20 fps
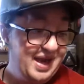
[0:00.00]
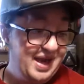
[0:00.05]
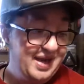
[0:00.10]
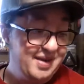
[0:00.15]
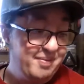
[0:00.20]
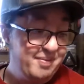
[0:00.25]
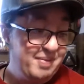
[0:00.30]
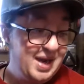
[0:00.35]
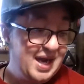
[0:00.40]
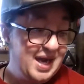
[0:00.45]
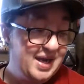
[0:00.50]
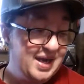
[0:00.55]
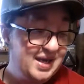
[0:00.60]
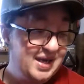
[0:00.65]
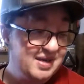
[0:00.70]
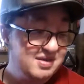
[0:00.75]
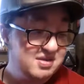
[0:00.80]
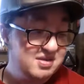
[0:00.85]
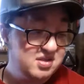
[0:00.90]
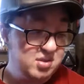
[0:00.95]

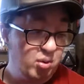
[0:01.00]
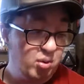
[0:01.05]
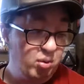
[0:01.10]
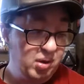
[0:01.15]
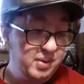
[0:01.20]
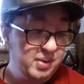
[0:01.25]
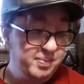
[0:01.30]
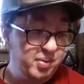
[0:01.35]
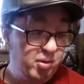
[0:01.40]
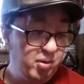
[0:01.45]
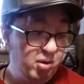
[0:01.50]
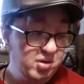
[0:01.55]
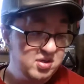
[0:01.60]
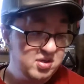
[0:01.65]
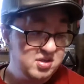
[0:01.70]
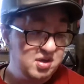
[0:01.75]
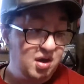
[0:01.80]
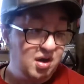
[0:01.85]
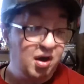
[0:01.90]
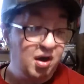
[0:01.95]
animatics,
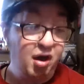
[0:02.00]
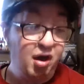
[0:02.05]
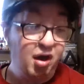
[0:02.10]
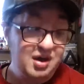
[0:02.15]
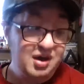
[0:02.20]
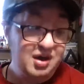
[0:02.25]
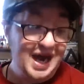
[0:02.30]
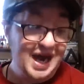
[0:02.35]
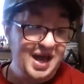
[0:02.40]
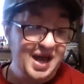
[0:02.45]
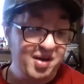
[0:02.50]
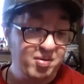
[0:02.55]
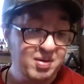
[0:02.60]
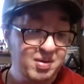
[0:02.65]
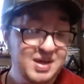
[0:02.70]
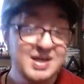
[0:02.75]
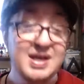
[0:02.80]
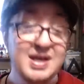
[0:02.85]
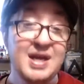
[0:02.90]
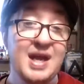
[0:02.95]
storyboard, art
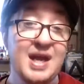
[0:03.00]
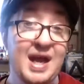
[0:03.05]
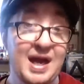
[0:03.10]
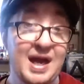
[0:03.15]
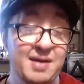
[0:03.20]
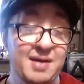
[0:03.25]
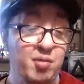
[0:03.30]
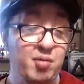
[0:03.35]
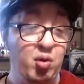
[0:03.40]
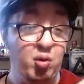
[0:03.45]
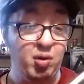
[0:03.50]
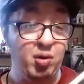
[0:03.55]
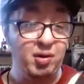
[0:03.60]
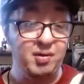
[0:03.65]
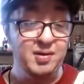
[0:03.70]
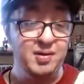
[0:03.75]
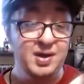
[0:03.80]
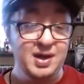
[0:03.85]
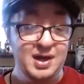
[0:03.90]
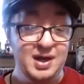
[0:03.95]
gallery, and
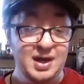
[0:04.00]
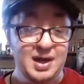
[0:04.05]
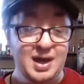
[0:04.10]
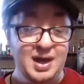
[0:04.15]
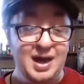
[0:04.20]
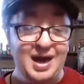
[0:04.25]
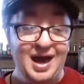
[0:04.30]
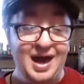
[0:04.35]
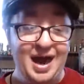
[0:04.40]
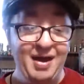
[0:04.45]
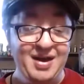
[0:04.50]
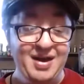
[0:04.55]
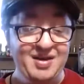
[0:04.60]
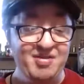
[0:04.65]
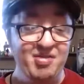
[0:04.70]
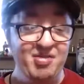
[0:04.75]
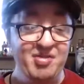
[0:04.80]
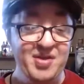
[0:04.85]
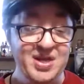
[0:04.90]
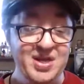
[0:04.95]
more.
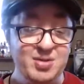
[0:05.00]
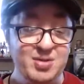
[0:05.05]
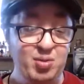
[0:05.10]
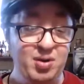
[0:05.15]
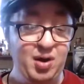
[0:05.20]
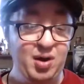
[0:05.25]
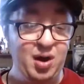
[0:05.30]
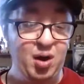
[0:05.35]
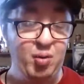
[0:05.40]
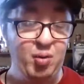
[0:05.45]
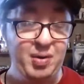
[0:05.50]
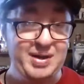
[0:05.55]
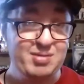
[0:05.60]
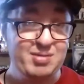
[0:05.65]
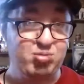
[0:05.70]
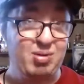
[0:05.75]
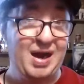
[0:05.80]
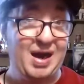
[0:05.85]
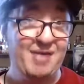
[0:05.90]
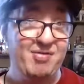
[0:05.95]
I think this one
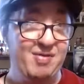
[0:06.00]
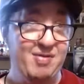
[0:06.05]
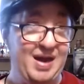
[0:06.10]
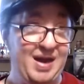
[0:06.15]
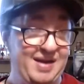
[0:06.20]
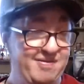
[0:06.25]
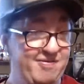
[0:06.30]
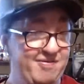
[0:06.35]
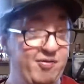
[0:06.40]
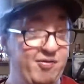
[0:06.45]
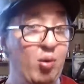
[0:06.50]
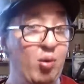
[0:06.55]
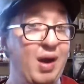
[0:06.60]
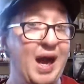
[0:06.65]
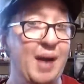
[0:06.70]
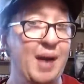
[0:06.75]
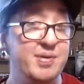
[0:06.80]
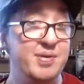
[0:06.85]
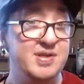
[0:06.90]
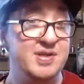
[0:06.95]
only ran for like 4
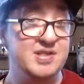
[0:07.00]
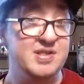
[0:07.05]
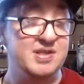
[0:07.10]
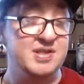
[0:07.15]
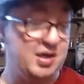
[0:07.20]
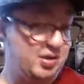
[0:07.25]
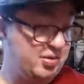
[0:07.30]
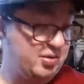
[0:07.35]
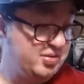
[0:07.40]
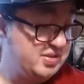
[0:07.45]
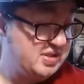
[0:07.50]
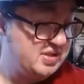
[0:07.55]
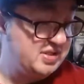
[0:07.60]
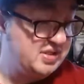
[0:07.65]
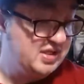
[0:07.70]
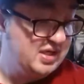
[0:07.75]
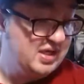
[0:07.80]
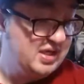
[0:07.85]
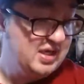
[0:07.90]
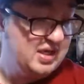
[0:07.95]

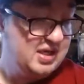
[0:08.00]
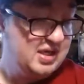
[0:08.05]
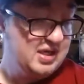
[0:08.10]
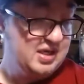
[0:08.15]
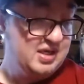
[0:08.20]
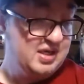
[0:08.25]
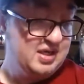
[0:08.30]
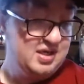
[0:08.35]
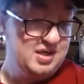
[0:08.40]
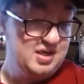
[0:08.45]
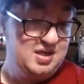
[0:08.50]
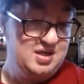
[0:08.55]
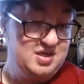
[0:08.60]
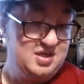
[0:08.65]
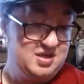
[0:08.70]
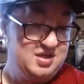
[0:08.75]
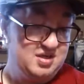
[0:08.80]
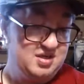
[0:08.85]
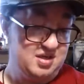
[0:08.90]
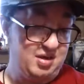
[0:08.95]
episodes,
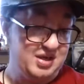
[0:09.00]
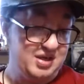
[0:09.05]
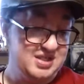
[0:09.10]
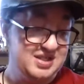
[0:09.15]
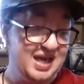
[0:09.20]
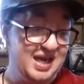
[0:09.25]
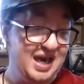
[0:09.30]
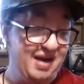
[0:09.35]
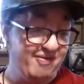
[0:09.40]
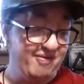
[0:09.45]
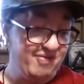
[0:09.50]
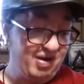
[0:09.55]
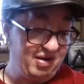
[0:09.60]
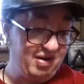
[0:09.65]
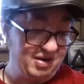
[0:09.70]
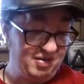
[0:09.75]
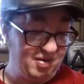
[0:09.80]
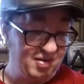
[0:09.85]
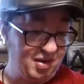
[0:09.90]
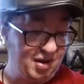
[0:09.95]
so it's not
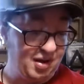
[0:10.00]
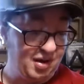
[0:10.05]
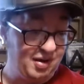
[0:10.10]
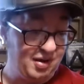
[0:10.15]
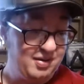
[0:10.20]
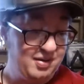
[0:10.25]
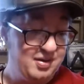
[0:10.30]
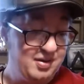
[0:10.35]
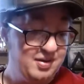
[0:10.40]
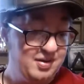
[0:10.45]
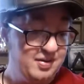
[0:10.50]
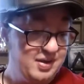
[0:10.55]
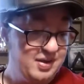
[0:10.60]
very long.